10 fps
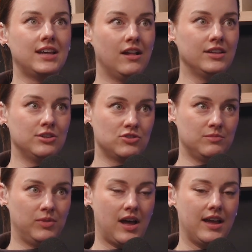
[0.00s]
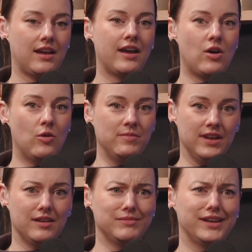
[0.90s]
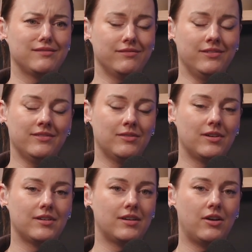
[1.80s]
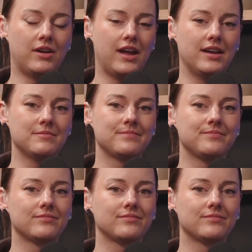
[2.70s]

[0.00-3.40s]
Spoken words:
Kelly, you should apply. I open it. I'm like, okay.